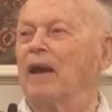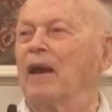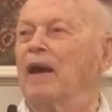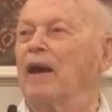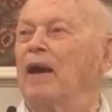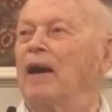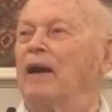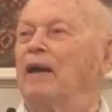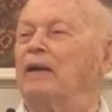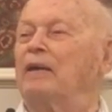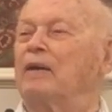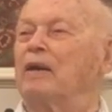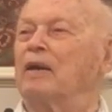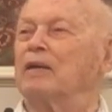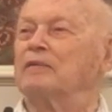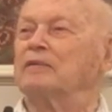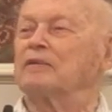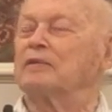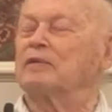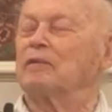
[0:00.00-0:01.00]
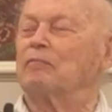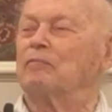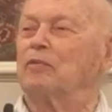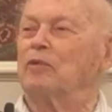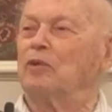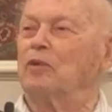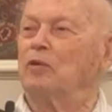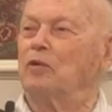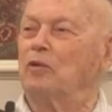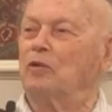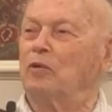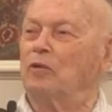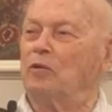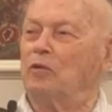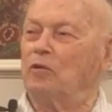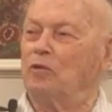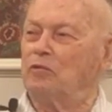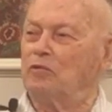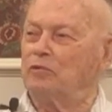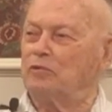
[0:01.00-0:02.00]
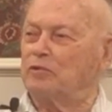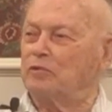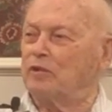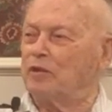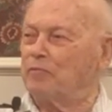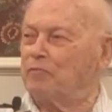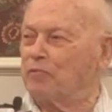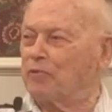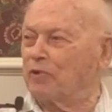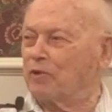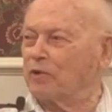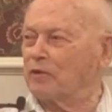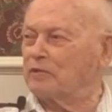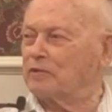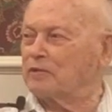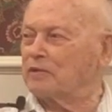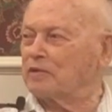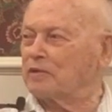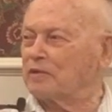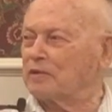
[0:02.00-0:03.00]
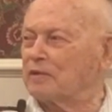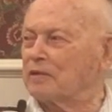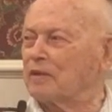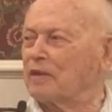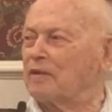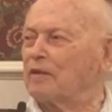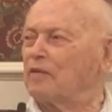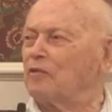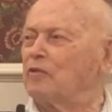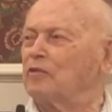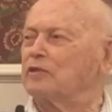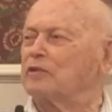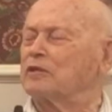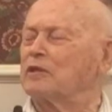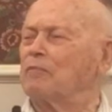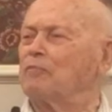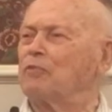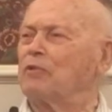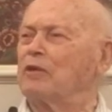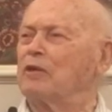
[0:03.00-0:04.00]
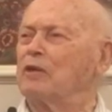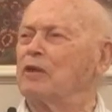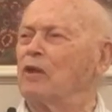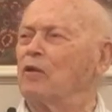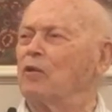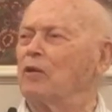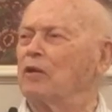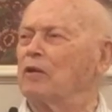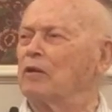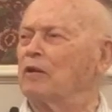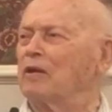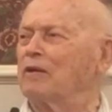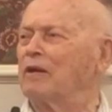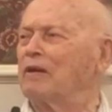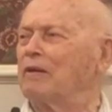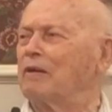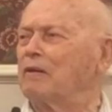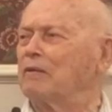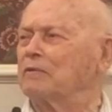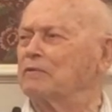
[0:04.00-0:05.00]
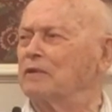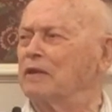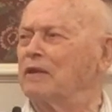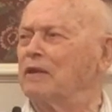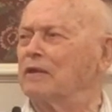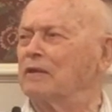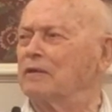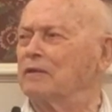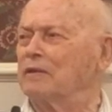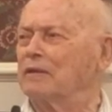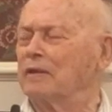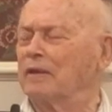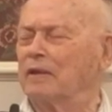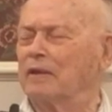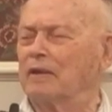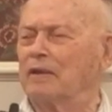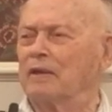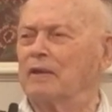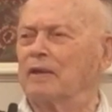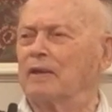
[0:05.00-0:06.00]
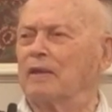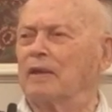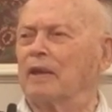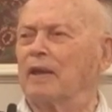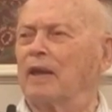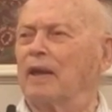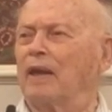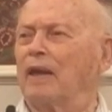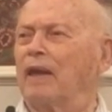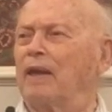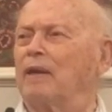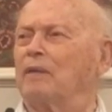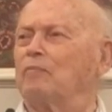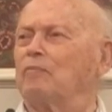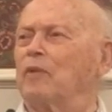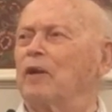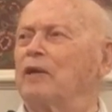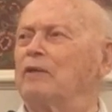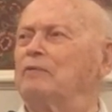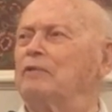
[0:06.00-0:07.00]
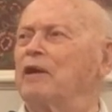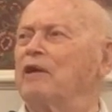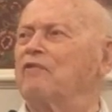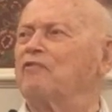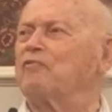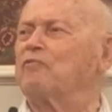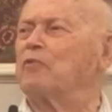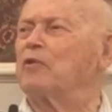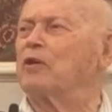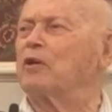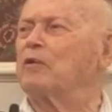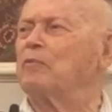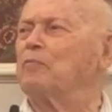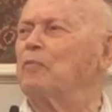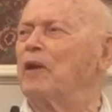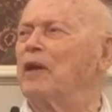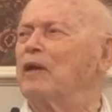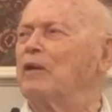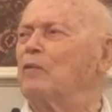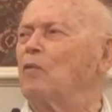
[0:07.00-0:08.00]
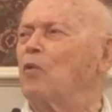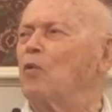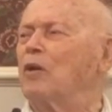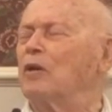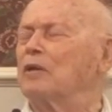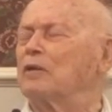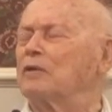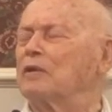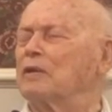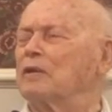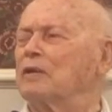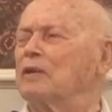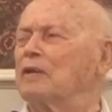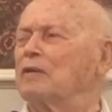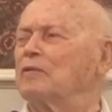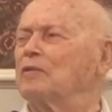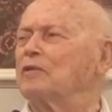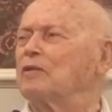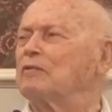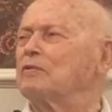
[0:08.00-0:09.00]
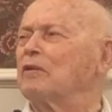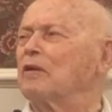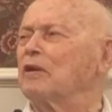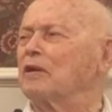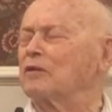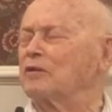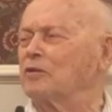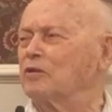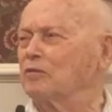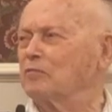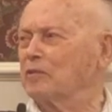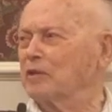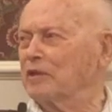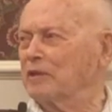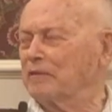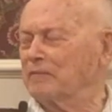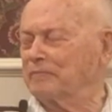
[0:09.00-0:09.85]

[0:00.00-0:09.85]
I got some news reports that there was something going on in Korea and my draft board might want to talk to me.